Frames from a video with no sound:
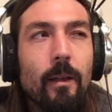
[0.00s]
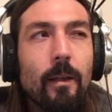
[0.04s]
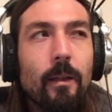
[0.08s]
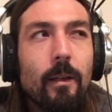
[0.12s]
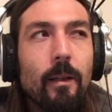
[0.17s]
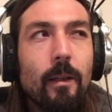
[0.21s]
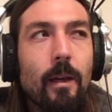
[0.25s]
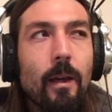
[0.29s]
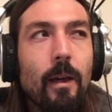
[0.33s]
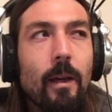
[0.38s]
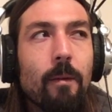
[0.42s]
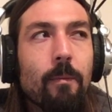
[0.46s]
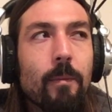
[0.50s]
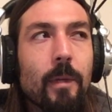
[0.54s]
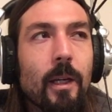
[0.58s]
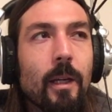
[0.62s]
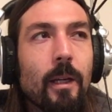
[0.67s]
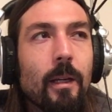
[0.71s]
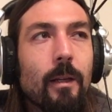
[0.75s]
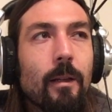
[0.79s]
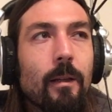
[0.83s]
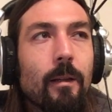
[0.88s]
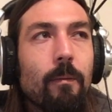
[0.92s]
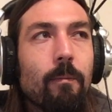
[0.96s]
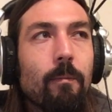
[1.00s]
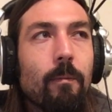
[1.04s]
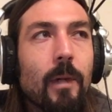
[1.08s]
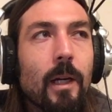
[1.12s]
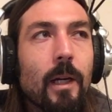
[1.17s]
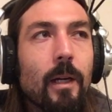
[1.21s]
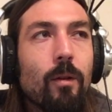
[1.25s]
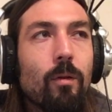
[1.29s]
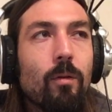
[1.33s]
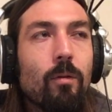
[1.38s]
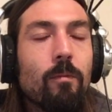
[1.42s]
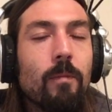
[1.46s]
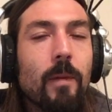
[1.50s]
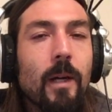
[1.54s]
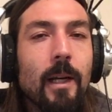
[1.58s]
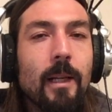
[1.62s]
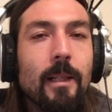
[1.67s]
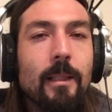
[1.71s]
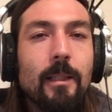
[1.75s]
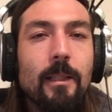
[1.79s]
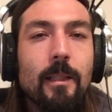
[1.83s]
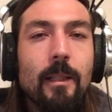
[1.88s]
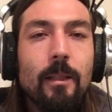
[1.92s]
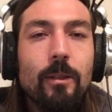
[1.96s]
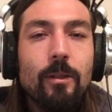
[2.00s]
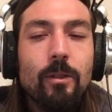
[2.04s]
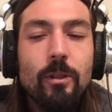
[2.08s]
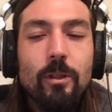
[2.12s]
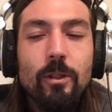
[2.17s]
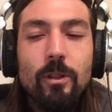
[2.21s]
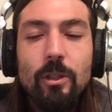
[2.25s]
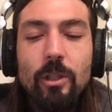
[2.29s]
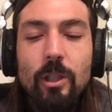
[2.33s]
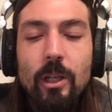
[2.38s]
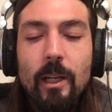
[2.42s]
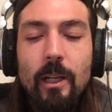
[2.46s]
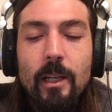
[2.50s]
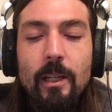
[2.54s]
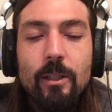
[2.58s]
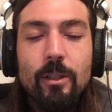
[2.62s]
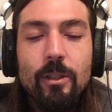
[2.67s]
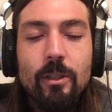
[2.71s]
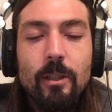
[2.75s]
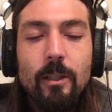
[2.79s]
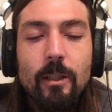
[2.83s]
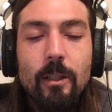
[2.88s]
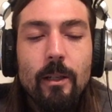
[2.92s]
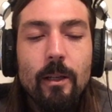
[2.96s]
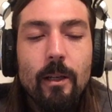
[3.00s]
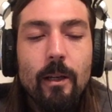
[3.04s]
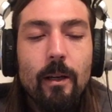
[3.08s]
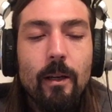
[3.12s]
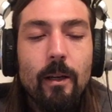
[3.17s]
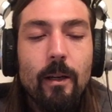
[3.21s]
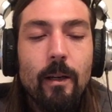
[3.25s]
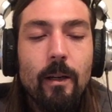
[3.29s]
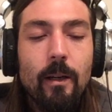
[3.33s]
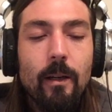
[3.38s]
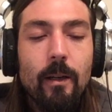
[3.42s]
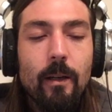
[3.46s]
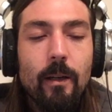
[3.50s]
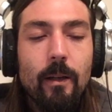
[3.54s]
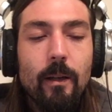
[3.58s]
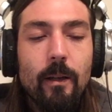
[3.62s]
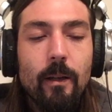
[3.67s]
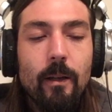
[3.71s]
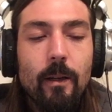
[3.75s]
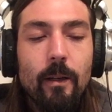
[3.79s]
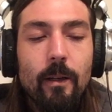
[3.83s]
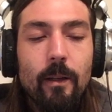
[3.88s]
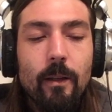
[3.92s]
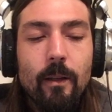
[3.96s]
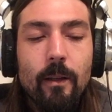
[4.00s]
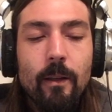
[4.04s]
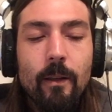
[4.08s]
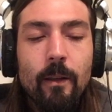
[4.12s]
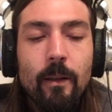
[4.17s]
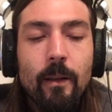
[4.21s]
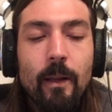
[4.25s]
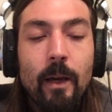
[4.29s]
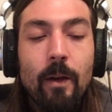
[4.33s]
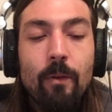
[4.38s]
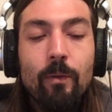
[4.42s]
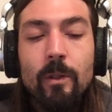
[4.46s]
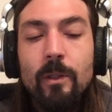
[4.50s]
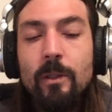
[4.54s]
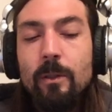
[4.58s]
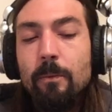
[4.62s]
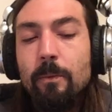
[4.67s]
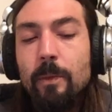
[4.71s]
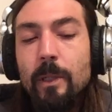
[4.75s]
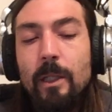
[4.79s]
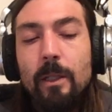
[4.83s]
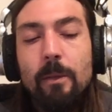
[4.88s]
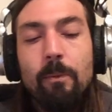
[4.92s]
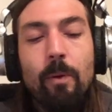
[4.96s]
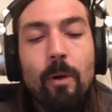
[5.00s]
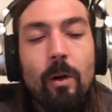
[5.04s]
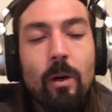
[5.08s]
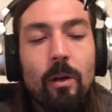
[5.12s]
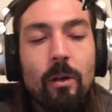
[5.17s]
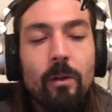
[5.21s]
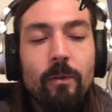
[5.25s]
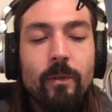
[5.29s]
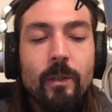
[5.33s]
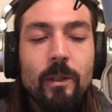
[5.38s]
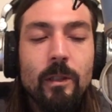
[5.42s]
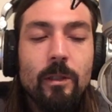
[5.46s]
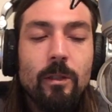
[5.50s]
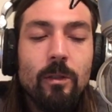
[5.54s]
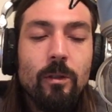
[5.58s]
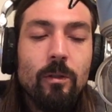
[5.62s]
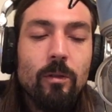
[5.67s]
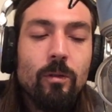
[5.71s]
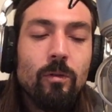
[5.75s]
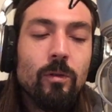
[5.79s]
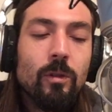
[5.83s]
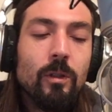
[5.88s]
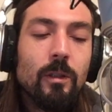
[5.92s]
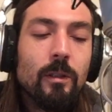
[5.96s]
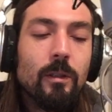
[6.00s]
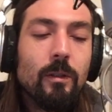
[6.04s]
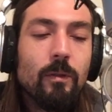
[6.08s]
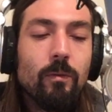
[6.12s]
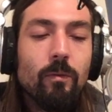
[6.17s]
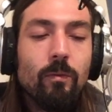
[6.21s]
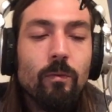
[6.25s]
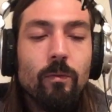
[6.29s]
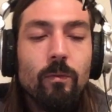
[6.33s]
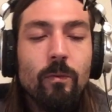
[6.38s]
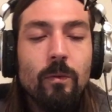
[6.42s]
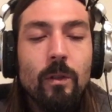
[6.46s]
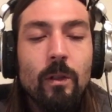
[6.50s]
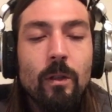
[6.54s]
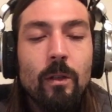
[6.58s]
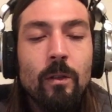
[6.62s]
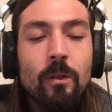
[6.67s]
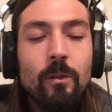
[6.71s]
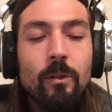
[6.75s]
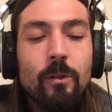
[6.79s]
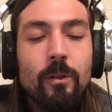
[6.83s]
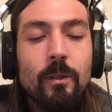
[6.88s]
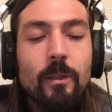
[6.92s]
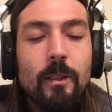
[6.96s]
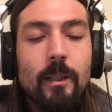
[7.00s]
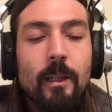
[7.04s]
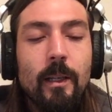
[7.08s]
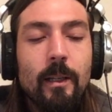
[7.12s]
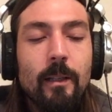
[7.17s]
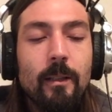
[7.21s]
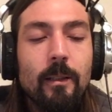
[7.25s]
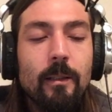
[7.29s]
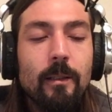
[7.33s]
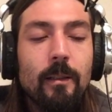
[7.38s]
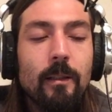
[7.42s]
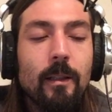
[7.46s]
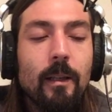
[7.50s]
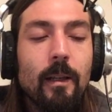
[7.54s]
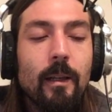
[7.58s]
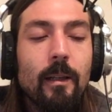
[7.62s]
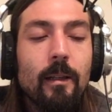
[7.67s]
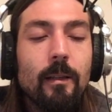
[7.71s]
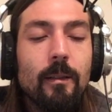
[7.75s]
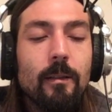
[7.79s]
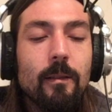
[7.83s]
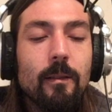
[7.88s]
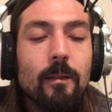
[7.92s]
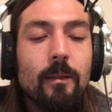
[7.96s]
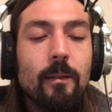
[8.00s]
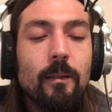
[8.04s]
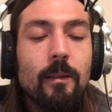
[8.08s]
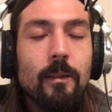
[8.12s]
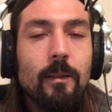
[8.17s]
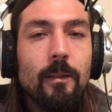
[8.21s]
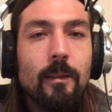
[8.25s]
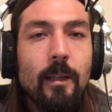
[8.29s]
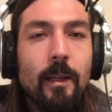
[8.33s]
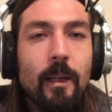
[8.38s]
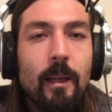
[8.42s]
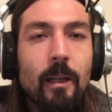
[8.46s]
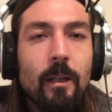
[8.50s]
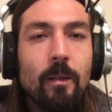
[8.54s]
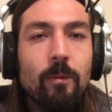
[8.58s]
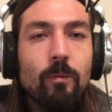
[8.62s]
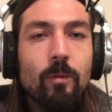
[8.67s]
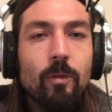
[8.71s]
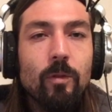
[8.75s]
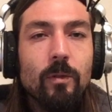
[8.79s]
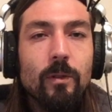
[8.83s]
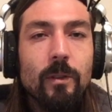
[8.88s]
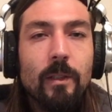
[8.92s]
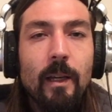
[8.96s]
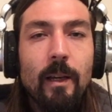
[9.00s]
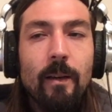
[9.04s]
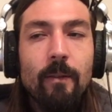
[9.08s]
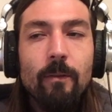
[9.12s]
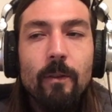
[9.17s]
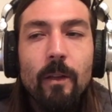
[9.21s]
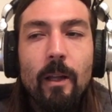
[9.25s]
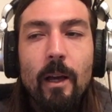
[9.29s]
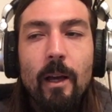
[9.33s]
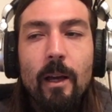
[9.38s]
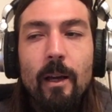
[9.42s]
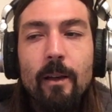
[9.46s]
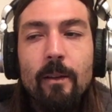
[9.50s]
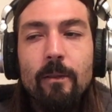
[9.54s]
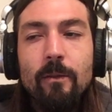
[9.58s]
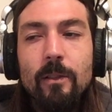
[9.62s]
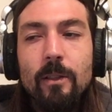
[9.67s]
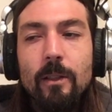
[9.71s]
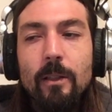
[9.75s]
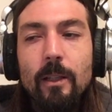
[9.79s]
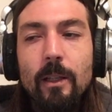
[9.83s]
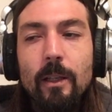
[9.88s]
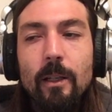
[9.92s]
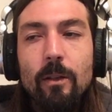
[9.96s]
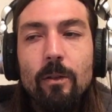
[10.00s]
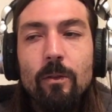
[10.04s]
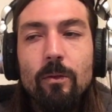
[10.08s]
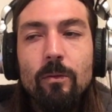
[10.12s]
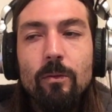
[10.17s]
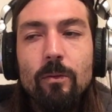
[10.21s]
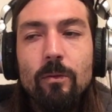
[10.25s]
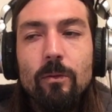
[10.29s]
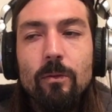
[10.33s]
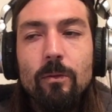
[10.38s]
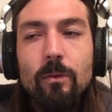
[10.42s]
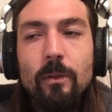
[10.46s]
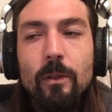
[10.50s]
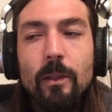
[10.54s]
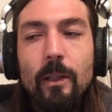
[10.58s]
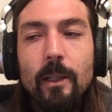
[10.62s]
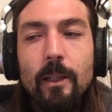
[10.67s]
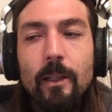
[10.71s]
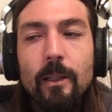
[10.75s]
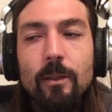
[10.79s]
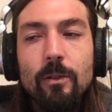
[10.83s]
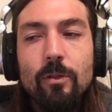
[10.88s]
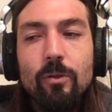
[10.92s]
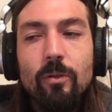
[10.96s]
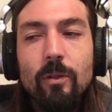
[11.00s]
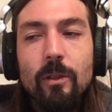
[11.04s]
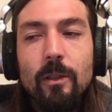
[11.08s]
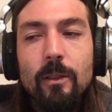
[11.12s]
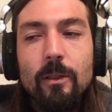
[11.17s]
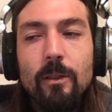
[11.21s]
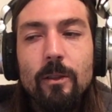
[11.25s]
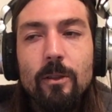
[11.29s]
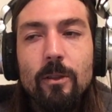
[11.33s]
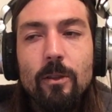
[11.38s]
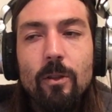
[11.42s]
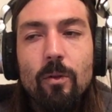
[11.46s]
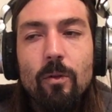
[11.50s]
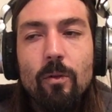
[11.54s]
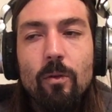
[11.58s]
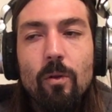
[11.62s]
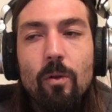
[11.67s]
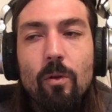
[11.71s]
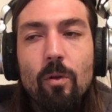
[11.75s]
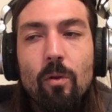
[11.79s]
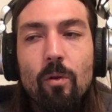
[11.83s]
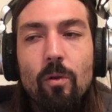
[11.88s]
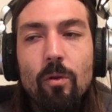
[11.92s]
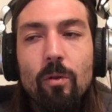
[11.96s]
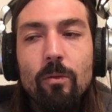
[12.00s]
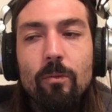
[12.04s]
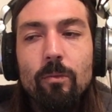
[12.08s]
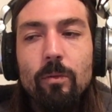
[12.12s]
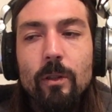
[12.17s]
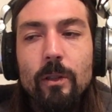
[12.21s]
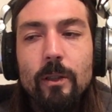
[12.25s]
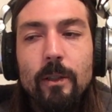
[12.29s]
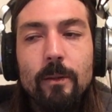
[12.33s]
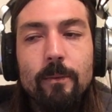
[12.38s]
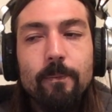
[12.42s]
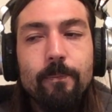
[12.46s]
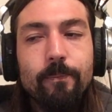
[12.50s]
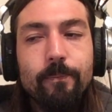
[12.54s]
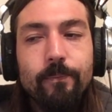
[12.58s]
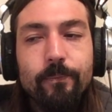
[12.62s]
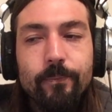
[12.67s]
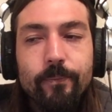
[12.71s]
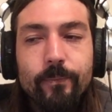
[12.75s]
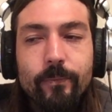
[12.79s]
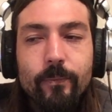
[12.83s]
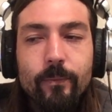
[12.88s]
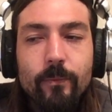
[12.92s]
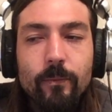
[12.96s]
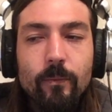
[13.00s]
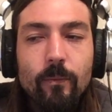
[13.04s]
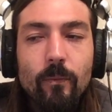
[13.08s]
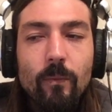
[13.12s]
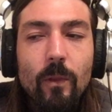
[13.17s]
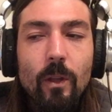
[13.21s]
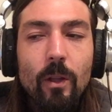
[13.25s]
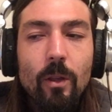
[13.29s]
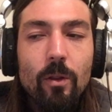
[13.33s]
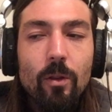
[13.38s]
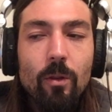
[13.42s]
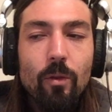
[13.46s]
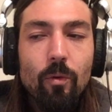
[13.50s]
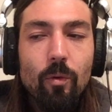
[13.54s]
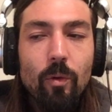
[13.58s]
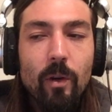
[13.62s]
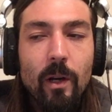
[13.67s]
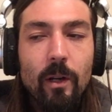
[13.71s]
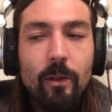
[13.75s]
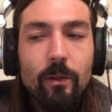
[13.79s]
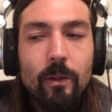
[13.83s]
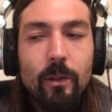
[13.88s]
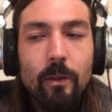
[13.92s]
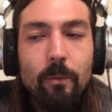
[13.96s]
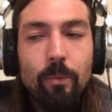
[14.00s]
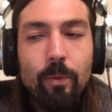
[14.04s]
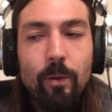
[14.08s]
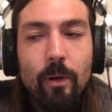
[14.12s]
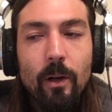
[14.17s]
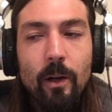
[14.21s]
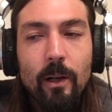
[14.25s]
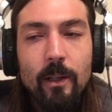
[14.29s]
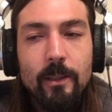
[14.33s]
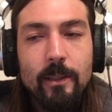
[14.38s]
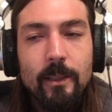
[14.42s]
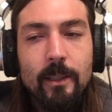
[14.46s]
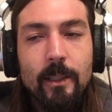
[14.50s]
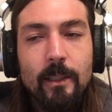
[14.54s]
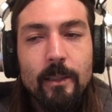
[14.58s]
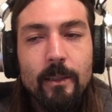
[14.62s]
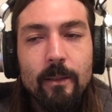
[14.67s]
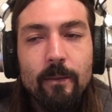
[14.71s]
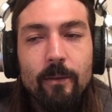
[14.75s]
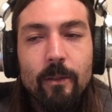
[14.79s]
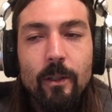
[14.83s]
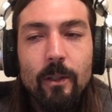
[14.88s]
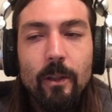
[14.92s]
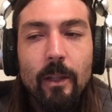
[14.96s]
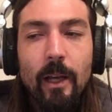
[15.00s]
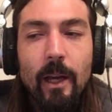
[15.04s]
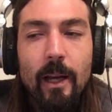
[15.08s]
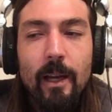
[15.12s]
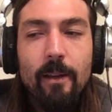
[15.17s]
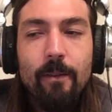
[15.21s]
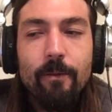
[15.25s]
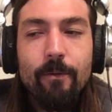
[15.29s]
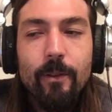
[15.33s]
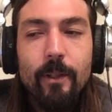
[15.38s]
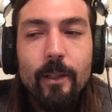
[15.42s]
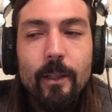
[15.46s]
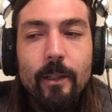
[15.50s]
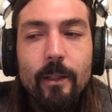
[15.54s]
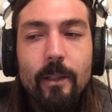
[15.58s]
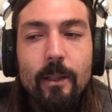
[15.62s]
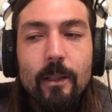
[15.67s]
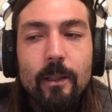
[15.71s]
yeah, man, my whole mindset just changed. And that was a big part of it too. Just understanding that these animals have lives and they get treated so horribly throughout the process of their life. And